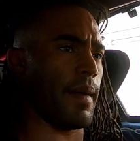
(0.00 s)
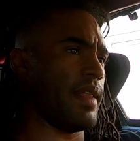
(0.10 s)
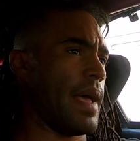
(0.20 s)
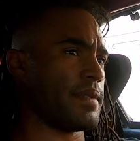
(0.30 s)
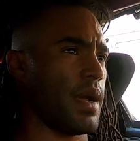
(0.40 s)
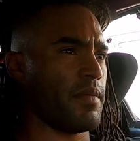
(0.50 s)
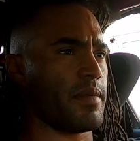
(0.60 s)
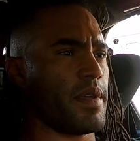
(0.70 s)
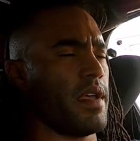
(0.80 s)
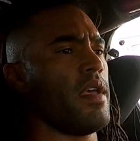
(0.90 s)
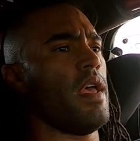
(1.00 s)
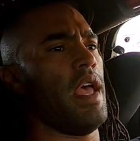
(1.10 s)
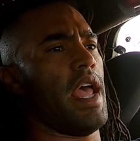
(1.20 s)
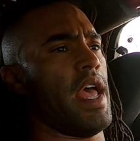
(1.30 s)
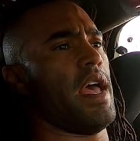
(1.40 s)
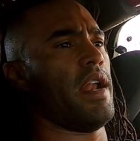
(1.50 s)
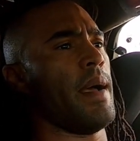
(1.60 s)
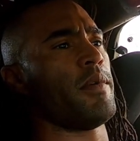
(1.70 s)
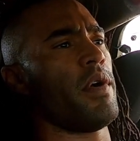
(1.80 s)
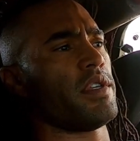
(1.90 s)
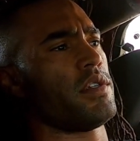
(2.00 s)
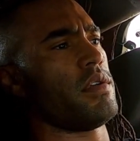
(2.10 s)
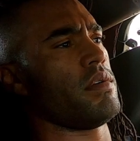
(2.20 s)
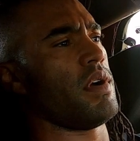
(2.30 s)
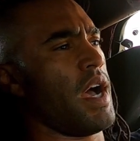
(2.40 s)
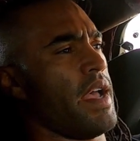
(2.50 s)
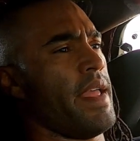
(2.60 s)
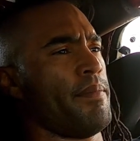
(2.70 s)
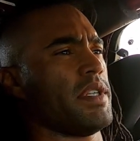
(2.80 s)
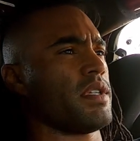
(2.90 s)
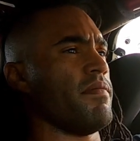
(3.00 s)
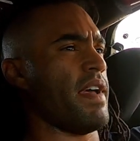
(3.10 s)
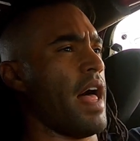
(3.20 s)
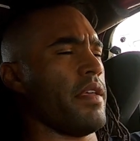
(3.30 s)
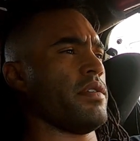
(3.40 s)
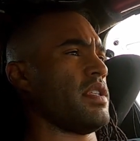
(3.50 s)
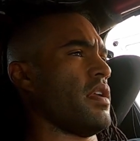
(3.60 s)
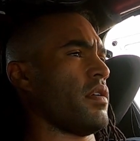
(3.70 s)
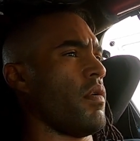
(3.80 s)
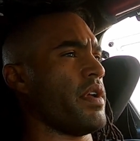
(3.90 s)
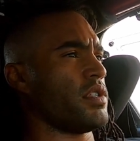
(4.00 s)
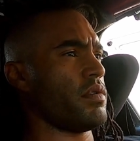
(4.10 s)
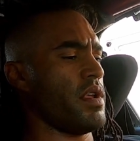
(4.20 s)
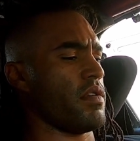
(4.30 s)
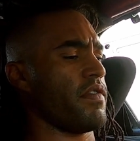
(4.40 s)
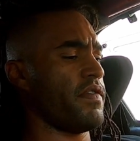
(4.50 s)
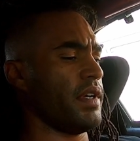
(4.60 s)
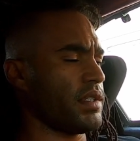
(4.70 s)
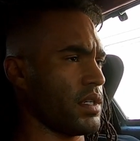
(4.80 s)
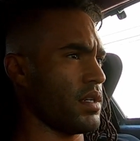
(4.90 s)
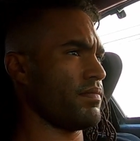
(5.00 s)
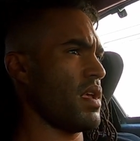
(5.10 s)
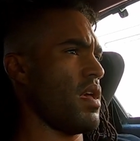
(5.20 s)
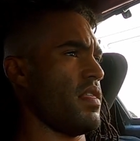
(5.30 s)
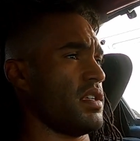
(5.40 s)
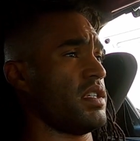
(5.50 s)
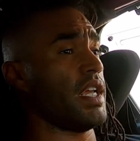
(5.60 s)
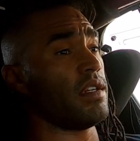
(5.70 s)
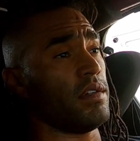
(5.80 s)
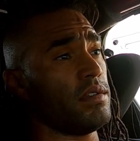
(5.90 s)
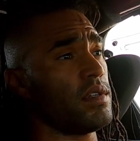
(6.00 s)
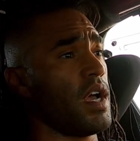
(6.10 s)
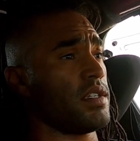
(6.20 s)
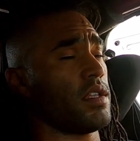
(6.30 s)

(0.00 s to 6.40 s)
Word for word: I got my laptop with me, and I'm going to uh, input some values that are going to either filter the signal uh,